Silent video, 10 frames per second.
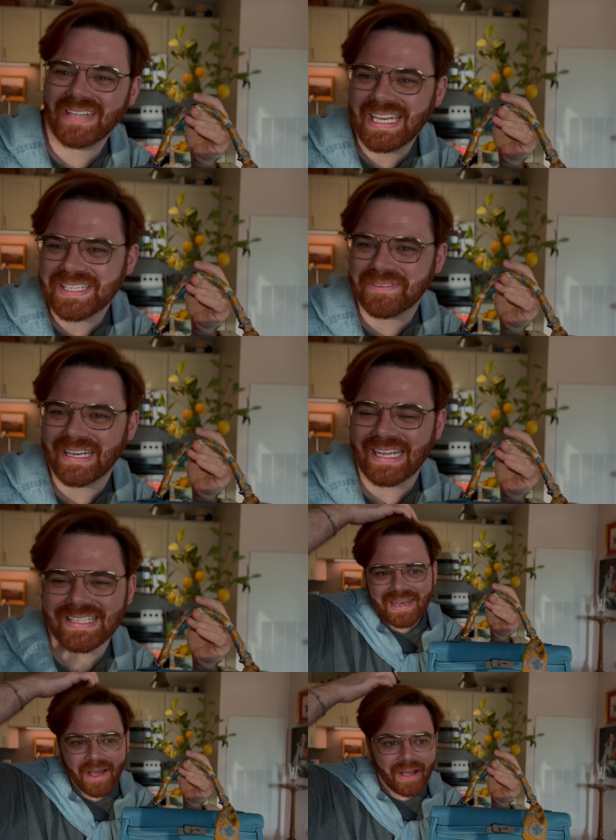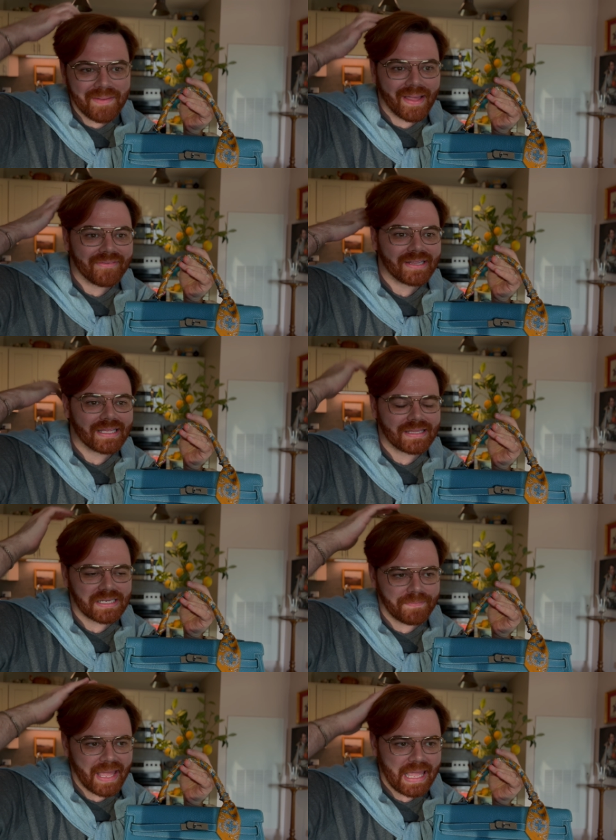it is what it is. Now, I'm having like the
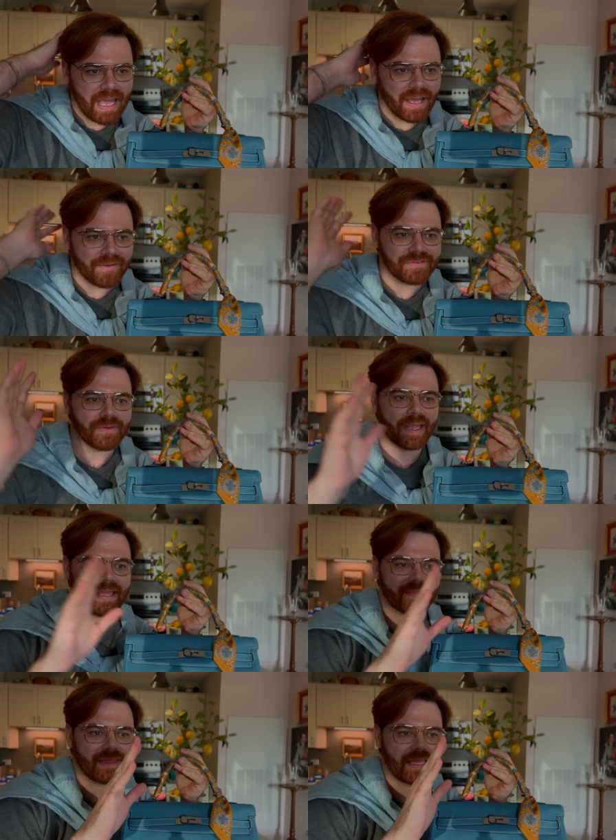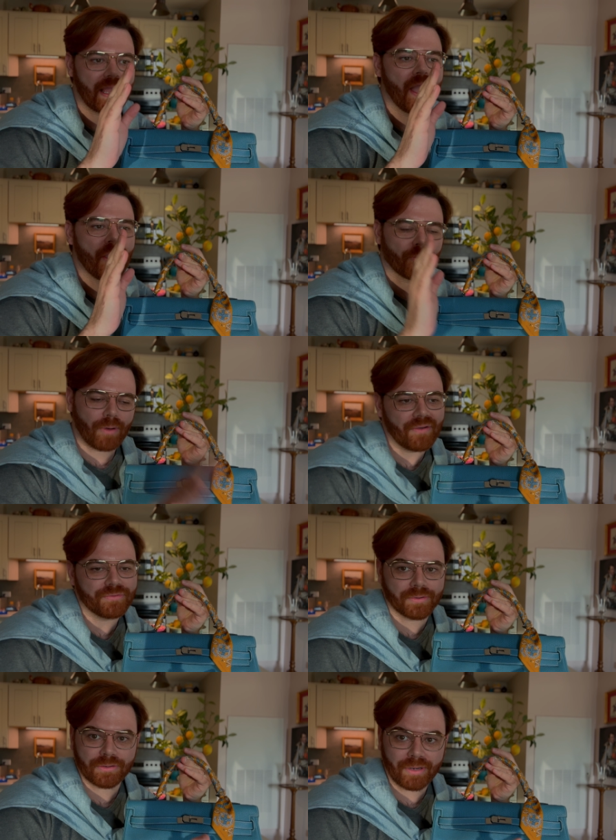debate of do I get the Ralph
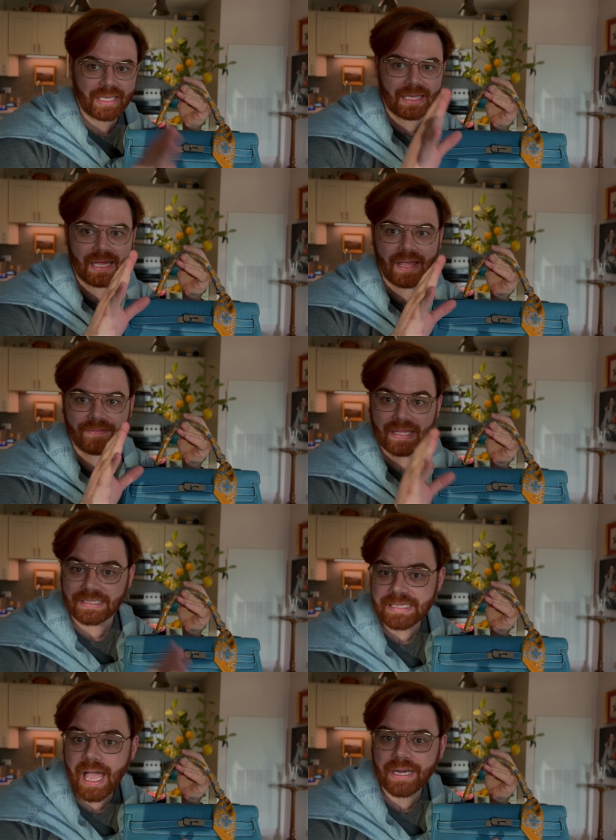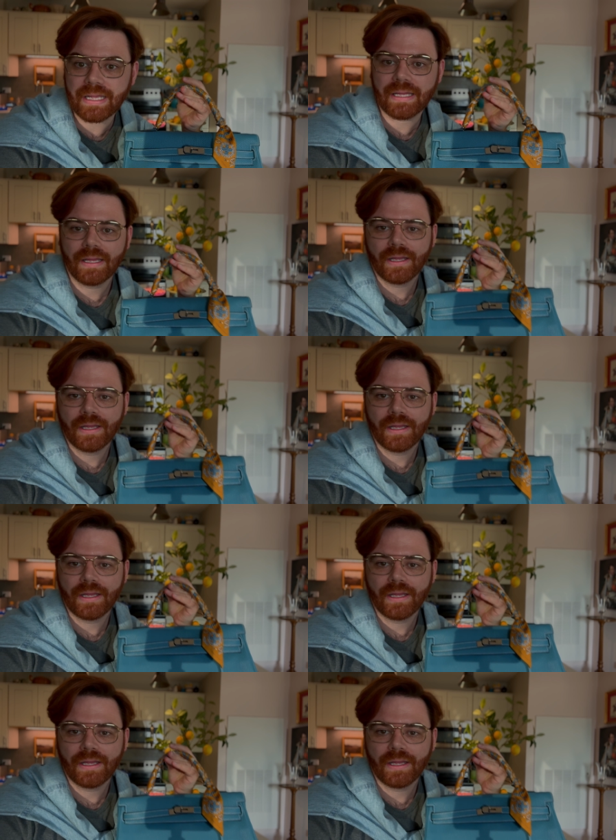Lauren Ricky and the Exotic?